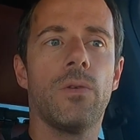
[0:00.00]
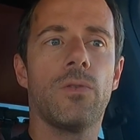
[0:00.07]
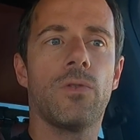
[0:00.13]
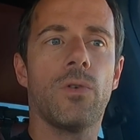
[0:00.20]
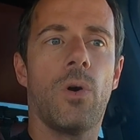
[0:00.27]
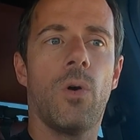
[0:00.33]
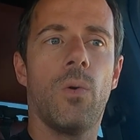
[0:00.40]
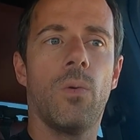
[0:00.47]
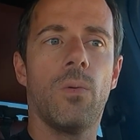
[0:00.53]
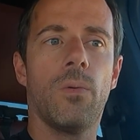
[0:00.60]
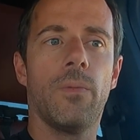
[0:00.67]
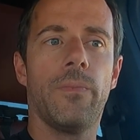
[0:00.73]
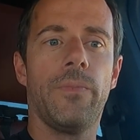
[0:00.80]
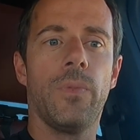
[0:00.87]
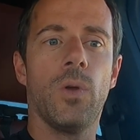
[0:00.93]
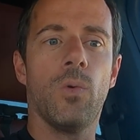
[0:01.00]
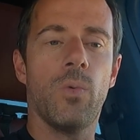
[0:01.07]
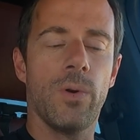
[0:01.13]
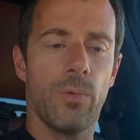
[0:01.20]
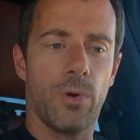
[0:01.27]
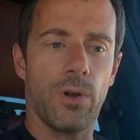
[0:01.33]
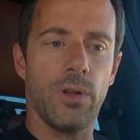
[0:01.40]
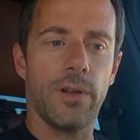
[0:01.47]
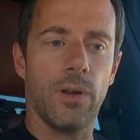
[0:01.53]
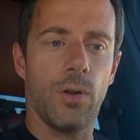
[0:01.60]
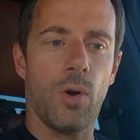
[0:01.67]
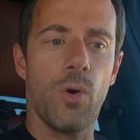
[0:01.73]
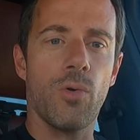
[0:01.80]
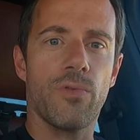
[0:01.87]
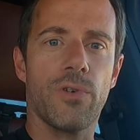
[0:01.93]
So we were a
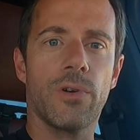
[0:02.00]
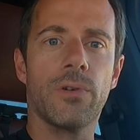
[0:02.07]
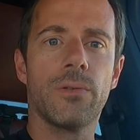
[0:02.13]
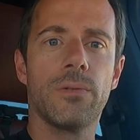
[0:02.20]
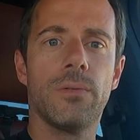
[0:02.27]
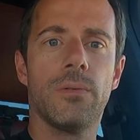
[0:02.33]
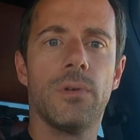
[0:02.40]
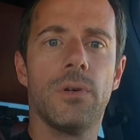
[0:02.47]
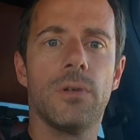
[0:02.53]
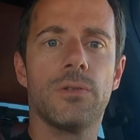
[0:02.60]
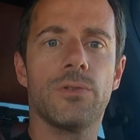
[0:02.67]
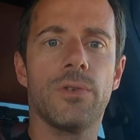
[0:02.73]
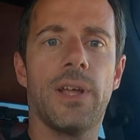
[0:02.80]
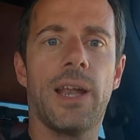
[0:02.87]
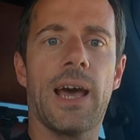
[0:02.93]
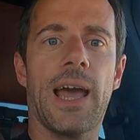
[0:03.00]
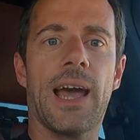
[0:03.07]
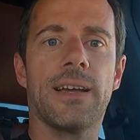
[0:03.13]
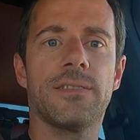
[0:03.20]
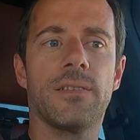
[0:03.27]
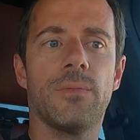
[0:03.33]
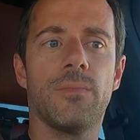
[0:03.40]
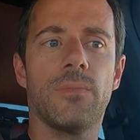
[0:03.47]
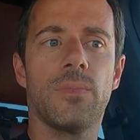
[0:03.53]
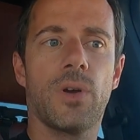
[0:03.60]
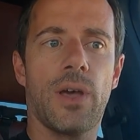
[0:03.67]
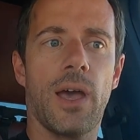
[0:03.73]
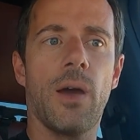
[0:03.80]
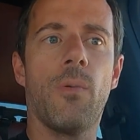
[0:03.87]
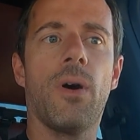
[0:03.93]
little over, So then I asked him,
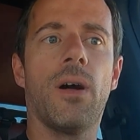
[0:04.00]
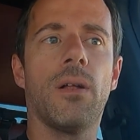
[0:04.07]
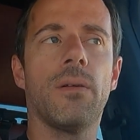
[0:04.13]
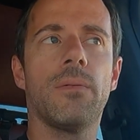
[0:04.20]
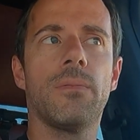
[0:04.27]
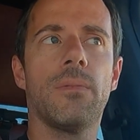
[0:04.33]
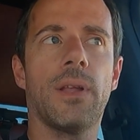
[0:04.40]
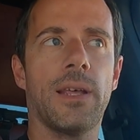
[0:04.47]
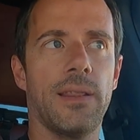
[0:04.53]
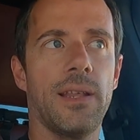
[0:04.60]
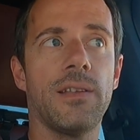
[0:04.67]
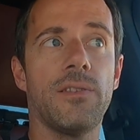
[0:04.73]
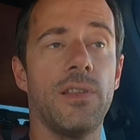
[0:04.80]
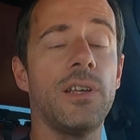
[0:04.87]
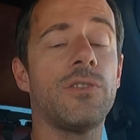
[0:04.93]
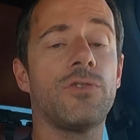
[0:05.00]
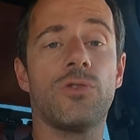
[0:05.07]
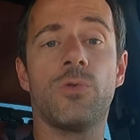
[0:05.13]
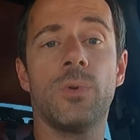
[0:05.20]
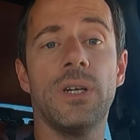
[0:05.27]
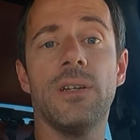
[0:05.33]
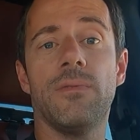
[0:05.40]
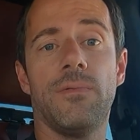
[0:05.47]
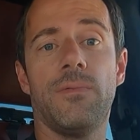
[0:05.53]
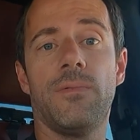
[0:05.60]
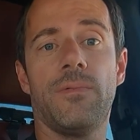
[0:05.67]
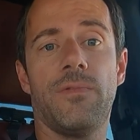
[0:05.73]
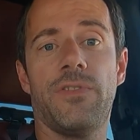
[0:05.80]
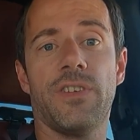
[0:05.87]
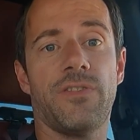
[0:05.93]
okay, well, like this street
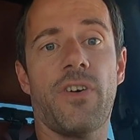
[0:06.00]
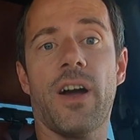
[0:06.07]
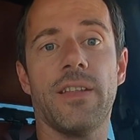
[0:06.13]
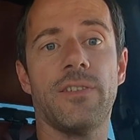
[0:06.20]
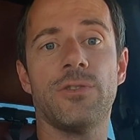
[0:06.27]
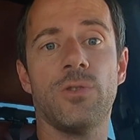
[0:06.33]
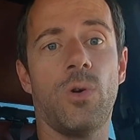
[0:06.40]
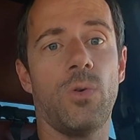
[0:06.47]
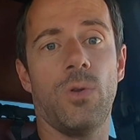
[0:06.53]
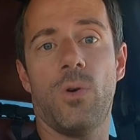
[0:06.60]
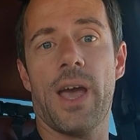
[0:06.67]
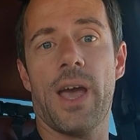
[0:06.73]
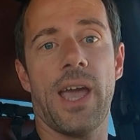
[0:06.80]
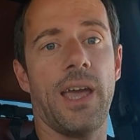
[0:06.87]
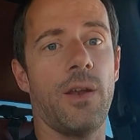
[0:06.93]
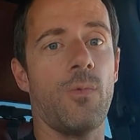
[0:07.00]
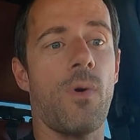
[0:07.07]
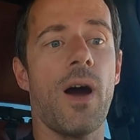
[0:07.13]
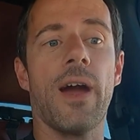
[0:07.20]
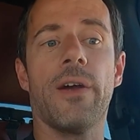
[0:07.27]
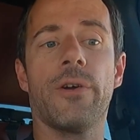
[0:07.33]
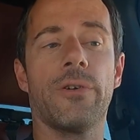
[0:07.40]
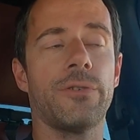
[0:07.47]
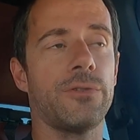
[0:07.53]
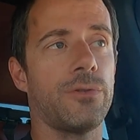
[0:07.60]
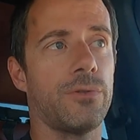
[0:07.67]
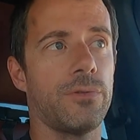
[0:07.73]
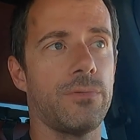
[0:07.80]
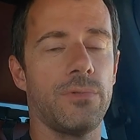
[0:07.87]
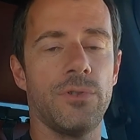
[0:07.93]
fits fine. There's no hanging wires,
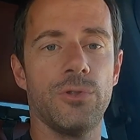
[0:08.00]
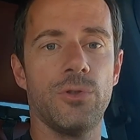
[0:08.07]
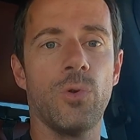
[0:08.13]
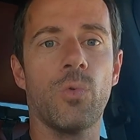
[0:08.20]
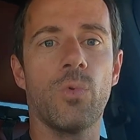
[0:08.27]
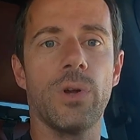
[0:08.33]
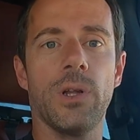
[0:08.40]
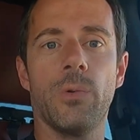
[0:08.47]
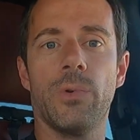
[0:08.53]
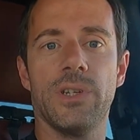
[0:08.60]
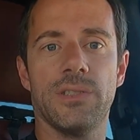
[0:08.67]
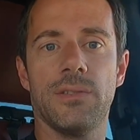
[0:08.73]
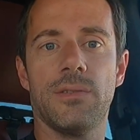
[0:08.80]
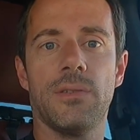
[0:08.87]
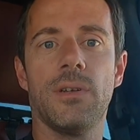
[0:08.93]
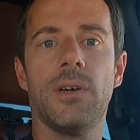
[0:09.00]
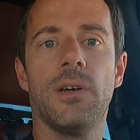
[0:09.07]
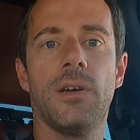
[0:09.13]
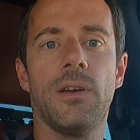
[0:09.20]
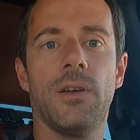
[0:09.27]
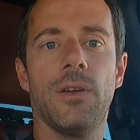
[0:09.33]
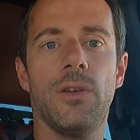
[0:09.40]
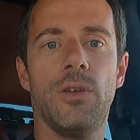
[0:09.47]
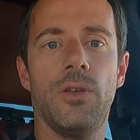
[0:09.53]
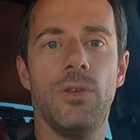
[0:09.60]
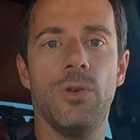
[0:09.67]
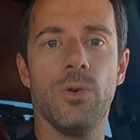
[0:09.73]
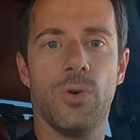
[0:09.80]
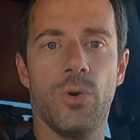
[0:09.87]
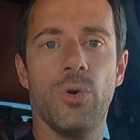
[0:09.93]
or there's no real reason
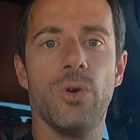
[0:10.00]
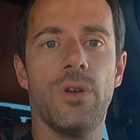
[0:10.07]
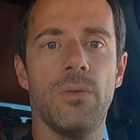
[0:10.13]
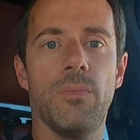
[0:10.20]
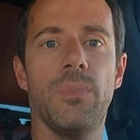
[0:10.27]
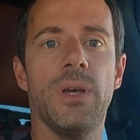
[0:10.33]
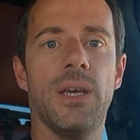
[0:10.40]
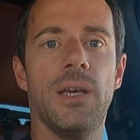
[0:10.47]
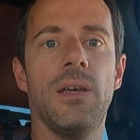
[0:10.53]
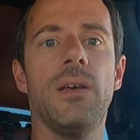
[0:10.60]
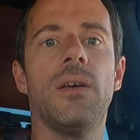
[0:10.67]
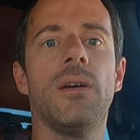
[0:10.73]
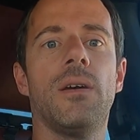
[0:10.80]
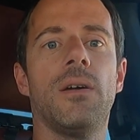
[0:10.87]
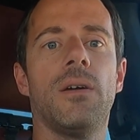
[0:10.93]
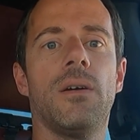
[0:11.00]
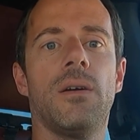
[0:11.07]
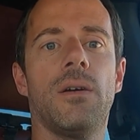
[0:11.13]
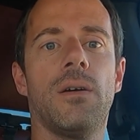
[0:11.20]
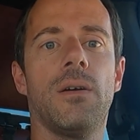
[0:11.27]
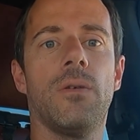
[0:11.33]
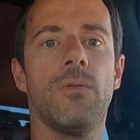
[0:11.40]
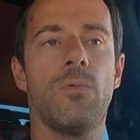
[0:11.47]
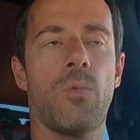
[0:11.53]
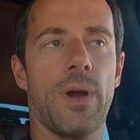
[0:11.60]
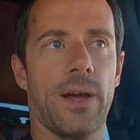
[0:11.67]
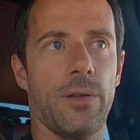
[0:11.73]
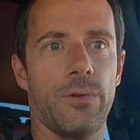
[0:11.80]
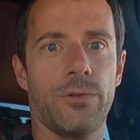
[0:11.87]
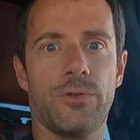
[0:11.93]
you couldn't be
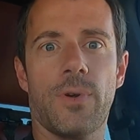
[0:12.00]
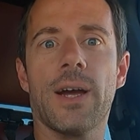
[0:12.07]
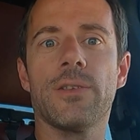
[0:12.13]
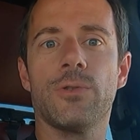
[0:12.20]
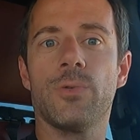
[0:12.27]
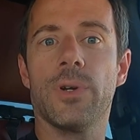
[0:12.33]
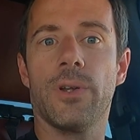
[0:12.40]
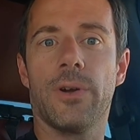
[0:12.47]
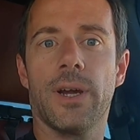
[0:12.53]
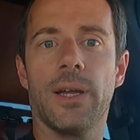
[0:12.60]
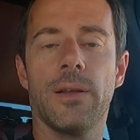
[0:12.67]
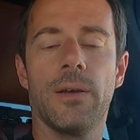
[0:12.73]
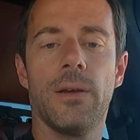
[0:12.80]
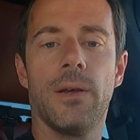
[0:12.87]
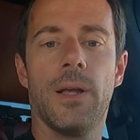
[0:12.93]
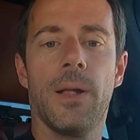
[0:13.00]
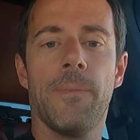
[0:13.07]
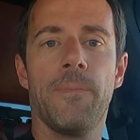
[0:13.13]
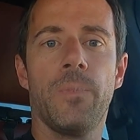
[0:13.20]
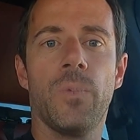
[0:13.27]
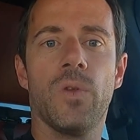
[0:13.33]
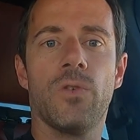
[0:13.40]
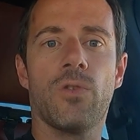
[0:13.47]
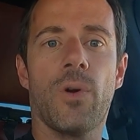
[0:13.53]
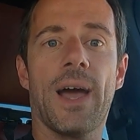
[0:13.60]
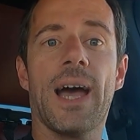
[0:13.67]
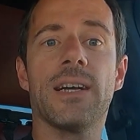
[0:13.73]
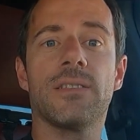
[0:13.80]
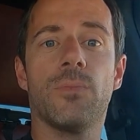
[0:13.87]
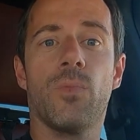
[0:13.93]
regular tractor trailer height. So I
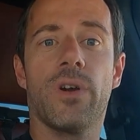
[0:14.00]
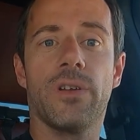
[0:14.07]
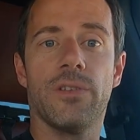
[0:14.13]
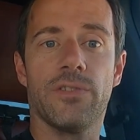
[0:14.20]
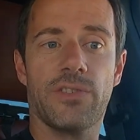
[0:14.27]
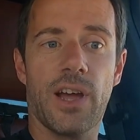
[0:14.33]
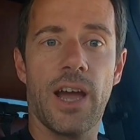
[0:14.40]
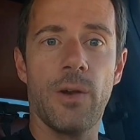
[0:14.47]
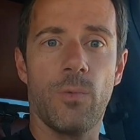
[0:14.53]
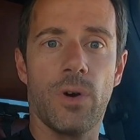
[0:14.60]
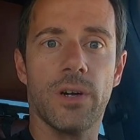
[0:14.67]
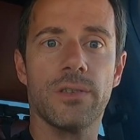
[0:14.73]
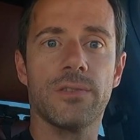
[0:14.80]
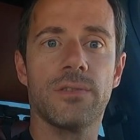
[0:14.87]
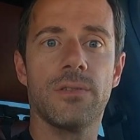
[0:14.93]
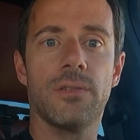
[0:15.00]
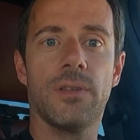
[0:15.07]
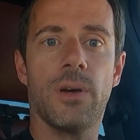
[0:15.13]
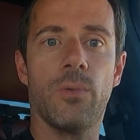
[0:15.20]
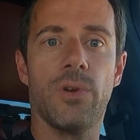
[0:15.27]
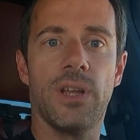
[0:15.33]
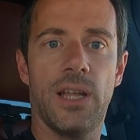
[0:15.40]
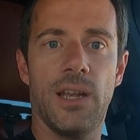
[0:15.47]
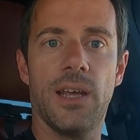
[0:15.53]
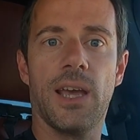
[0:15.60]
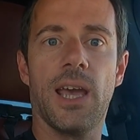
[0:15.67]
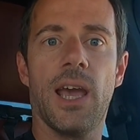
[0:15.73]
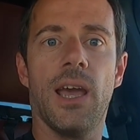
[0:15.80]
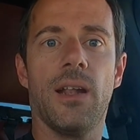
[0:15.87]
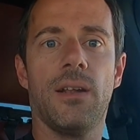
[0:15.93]
asked him where the sign was that would
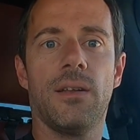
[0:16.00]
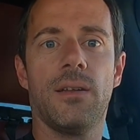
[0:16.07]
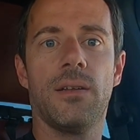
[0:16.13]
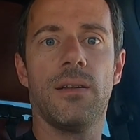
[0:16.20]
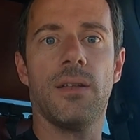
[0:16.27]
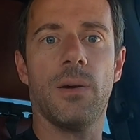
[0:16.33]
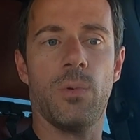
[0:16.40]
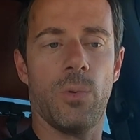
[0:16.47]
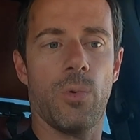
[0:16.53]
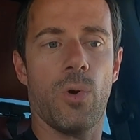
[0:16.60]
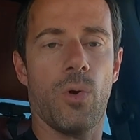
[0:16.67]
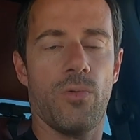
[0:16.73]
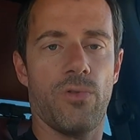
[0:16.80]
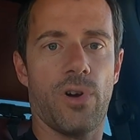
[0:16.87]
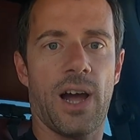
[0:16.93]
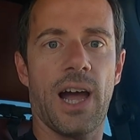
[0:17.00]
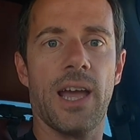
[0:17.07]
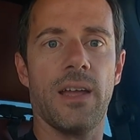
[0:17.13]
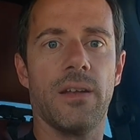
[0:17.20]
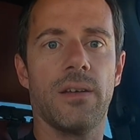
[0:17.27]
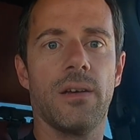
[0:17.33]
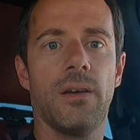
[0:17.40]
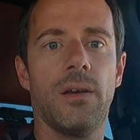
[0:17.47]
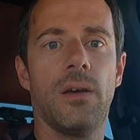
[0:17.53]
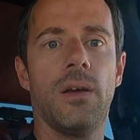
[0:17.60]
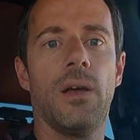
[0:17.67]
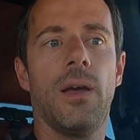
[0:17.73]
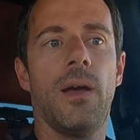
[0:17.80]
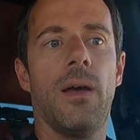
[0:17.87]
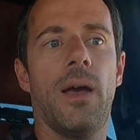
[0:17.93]
indicate that we were over height.
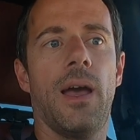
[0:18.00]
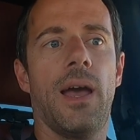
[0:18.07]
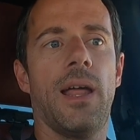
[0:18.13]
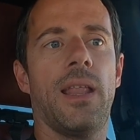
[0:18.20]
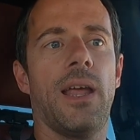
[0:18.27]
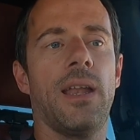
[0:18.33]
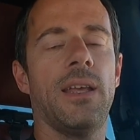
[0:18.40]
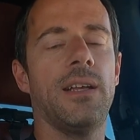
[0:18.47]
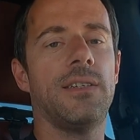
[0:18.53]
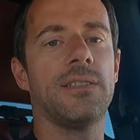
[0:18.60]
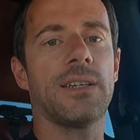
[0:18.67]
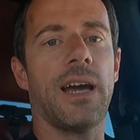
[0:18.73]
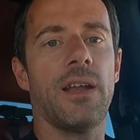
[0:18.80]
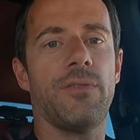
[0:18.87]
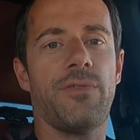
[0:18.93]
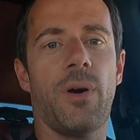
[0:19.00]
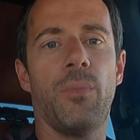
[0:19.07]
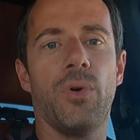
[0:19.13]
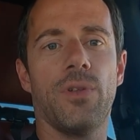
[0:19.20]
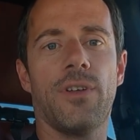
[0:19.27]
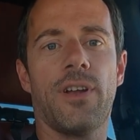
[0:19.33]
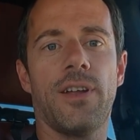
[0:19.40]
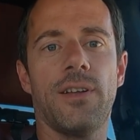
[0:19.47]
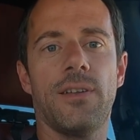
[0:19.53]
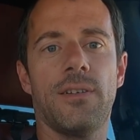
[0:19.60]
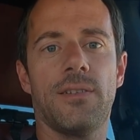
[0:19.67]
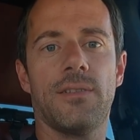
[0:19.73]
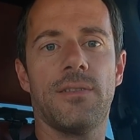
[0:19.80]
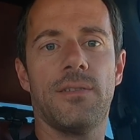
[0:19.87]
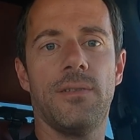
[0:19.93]
And then he just kind of fumbled on it
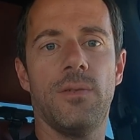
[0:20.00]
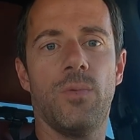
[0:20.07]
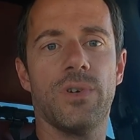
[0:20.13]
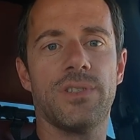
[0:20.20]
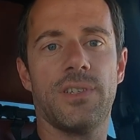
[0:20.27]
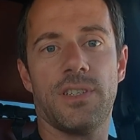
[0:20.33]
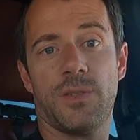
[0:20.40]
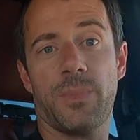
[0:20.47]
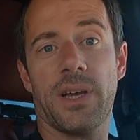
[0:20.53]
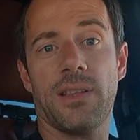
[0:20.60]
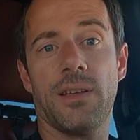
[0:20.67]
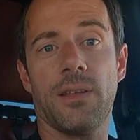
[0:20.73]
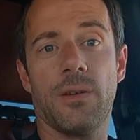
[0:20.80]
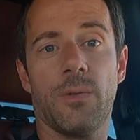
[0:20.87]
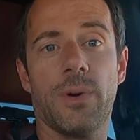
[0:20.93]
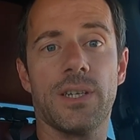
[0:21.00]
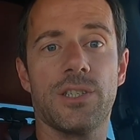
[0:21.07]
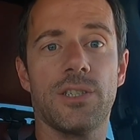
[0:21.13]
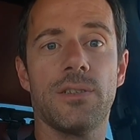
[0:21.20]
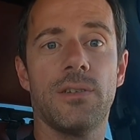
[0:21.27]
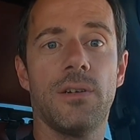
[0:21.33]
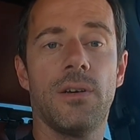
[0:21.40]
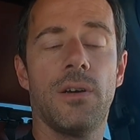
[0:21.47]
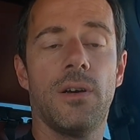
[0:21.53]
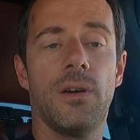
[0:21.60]
and wasn't expecting the question.